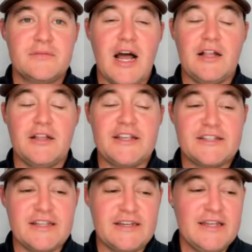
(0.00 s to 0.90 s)

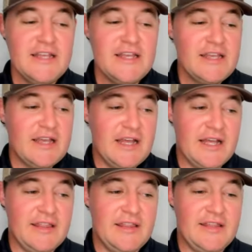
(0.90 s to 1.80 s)
colleagues, and
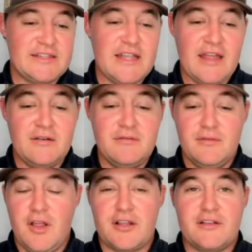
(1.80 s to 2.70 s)
uh, he said,
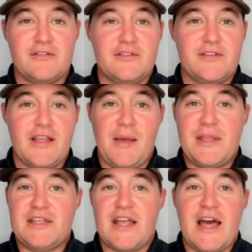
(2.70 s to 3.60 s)
Look, I
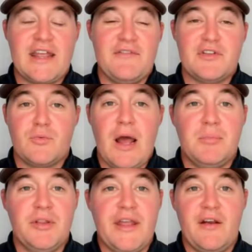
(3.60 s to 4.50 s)
mean, you got to give it to
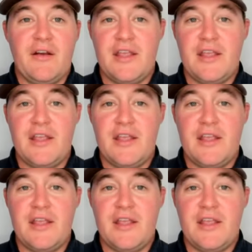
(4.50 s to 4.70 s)
Rob Lanier.